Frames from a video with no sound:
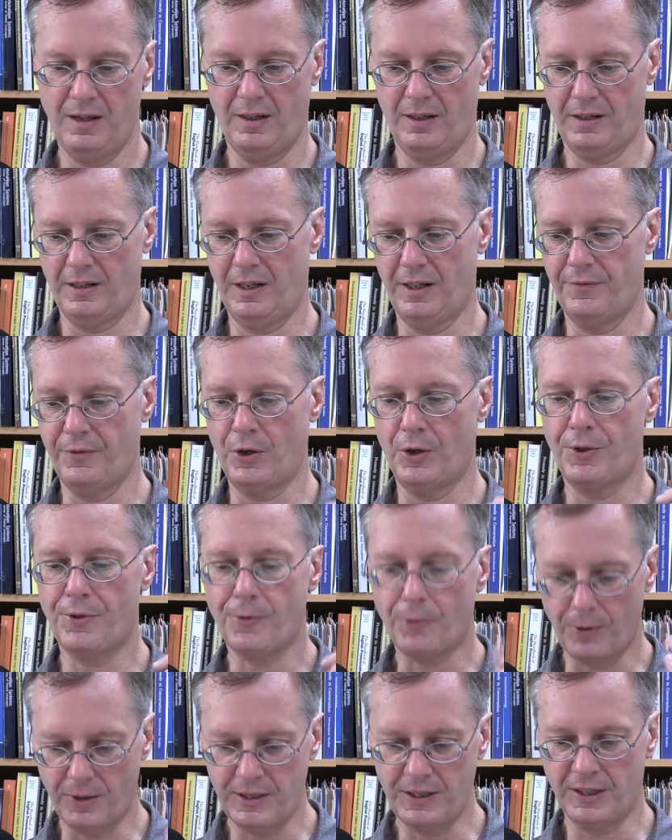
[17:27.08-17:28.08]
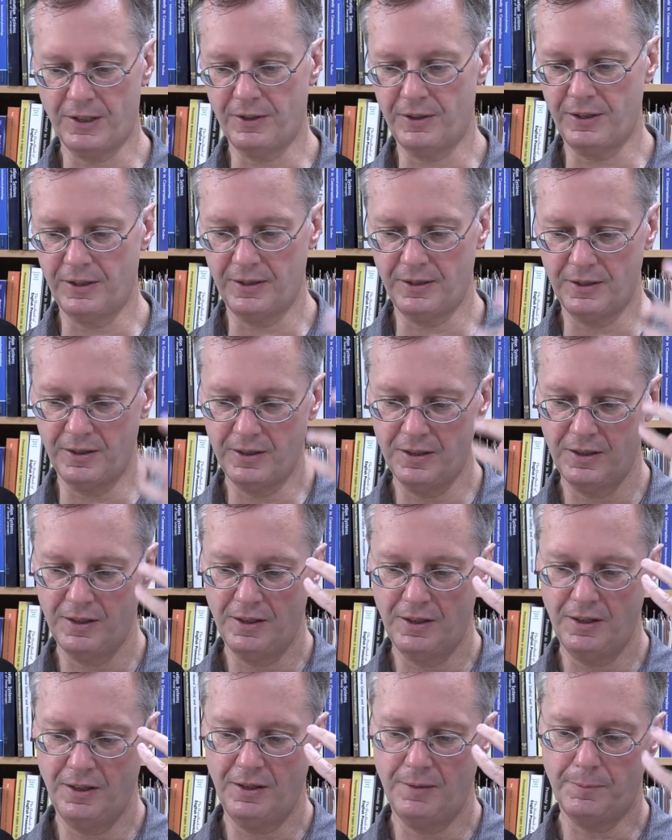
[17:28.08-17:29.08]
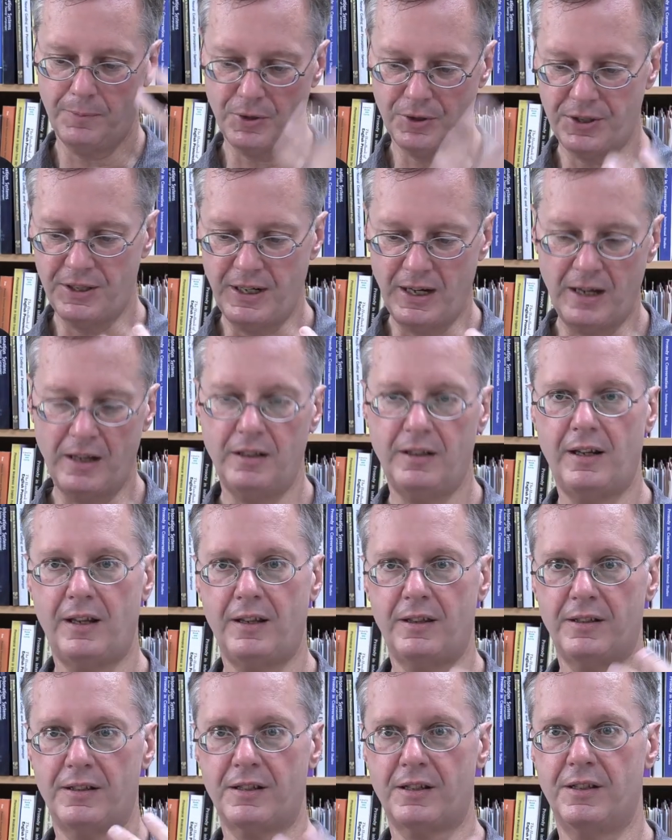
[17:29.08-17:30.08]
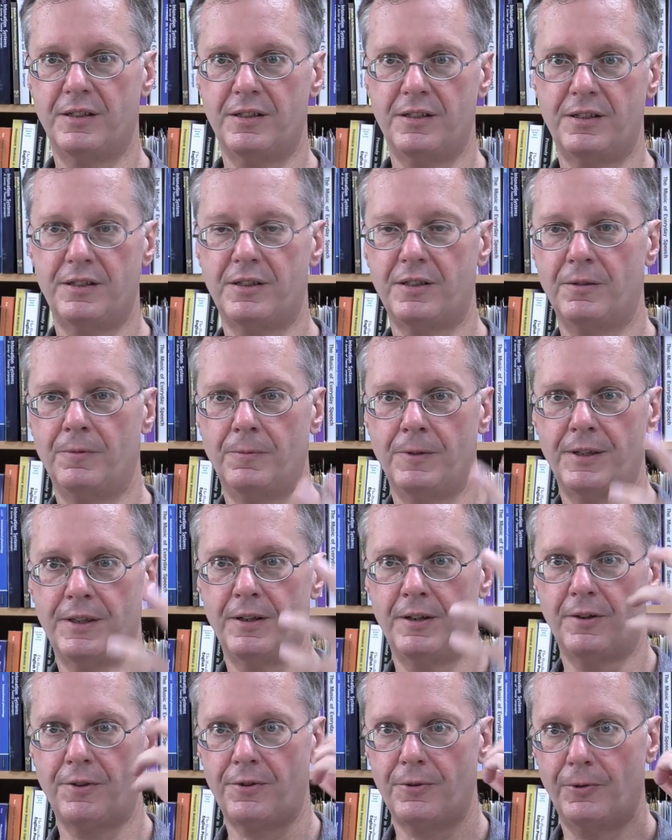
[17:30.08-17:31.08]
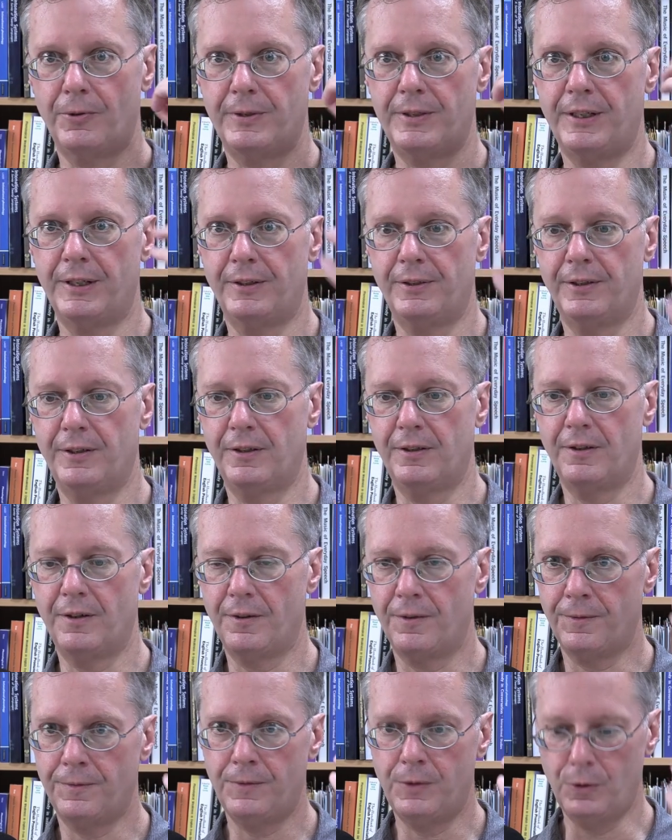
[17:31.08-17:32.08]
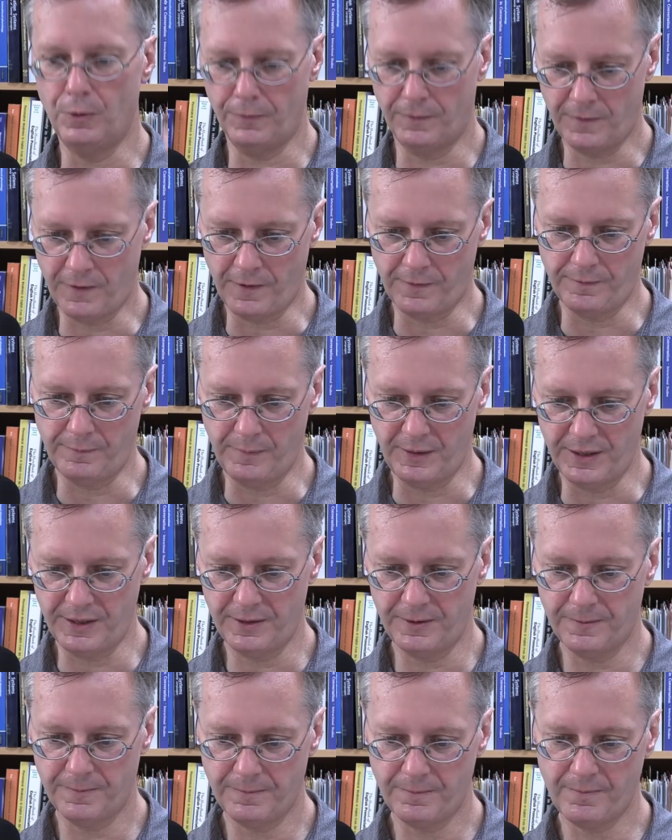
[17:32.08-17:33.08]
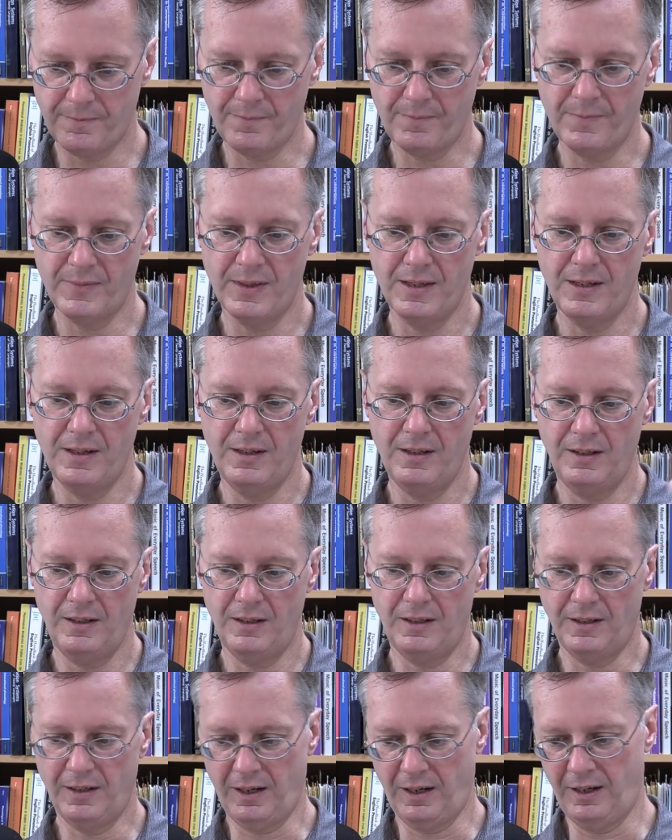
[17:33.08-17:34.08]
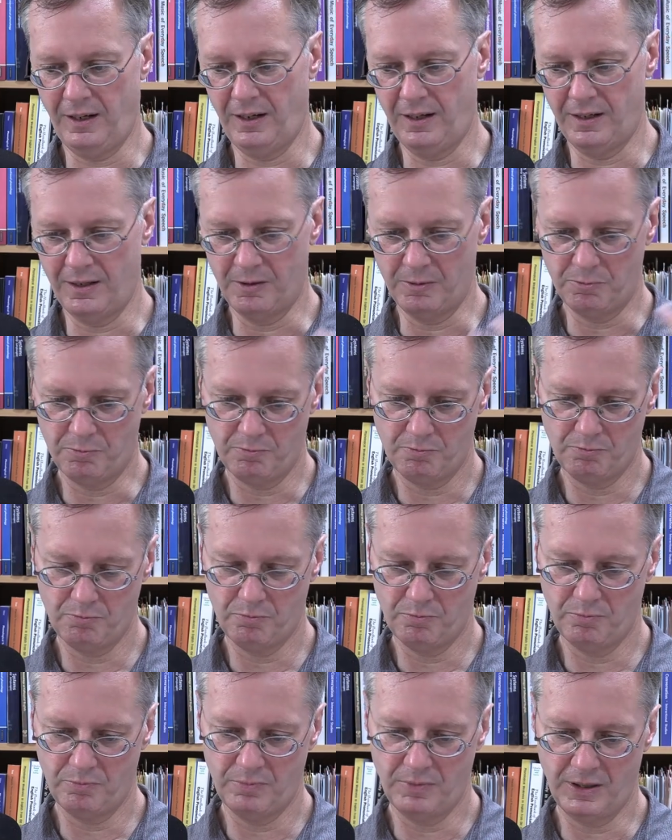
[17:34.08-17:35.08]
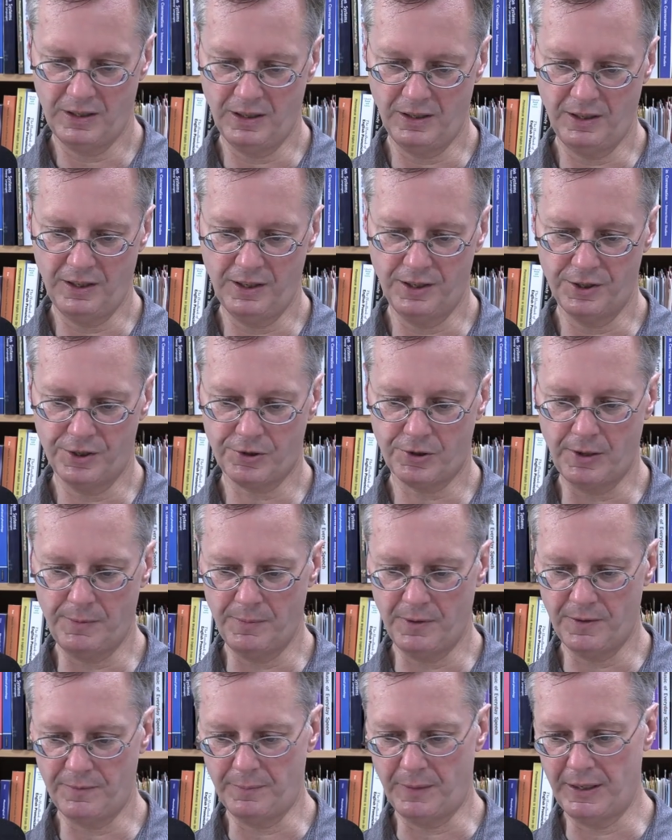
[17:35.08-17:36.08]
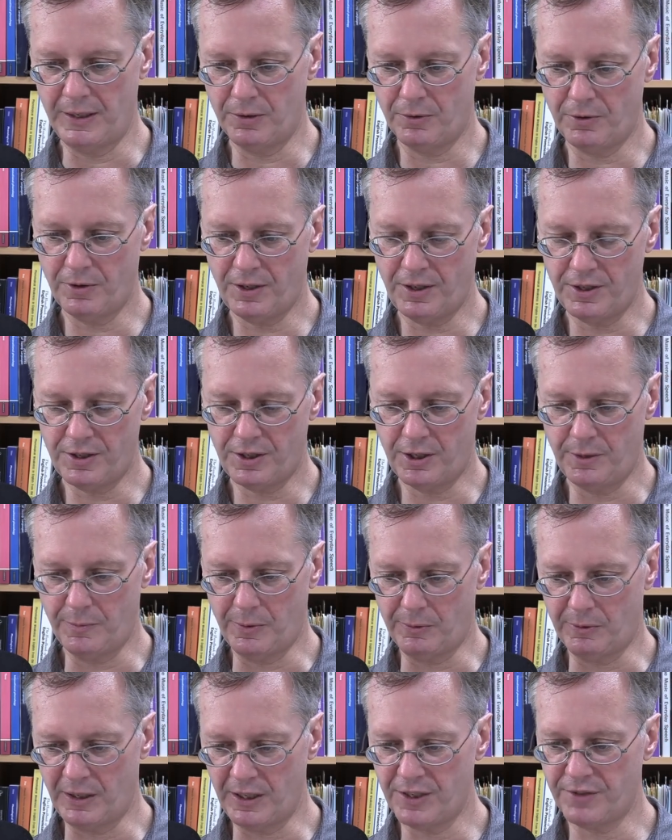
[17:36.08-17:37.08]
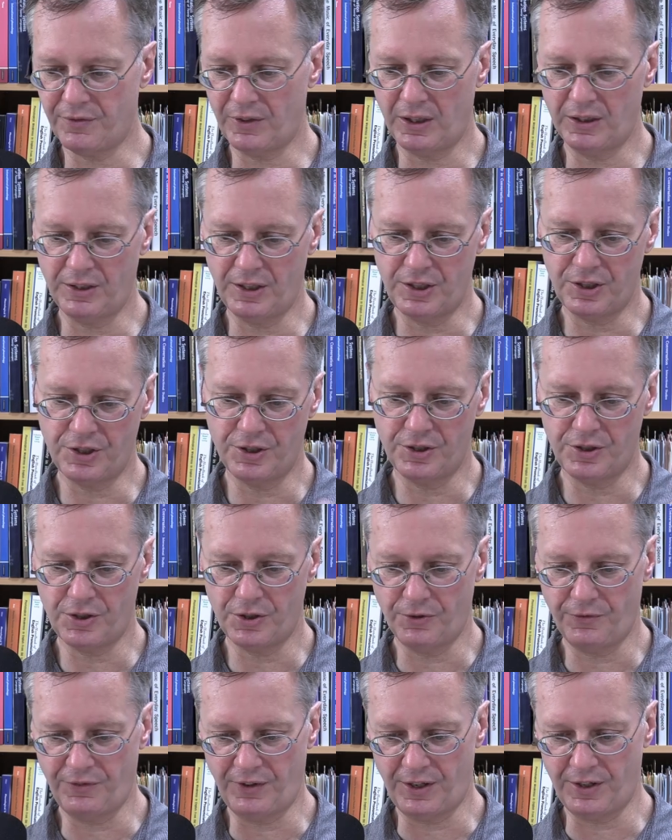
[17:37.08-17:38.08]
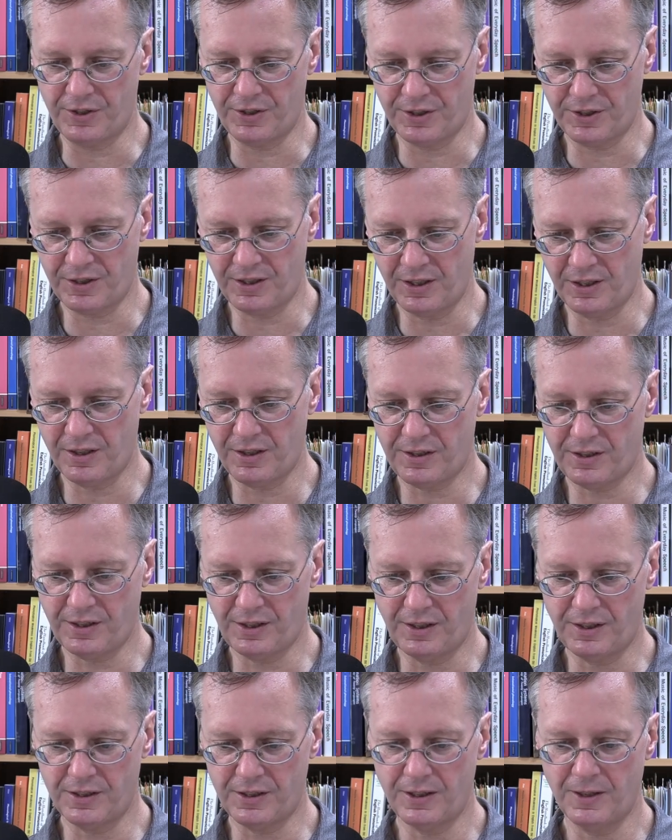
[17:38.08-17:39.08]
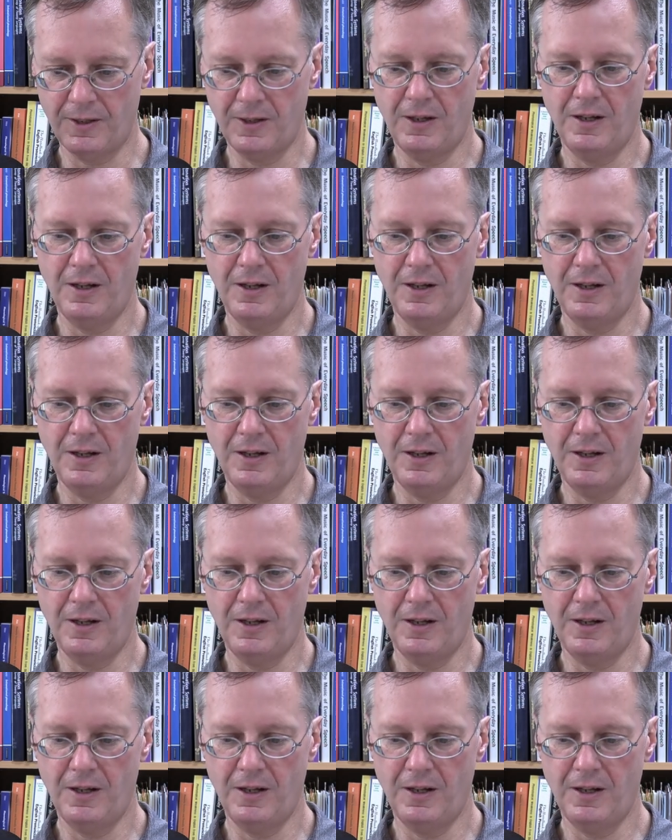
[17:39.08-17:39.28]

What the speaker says: Kind of authoritarian personality that's consistent with an authoritarian view of government. And again, his treatment of minorities, human rights violations show fascist tendencies.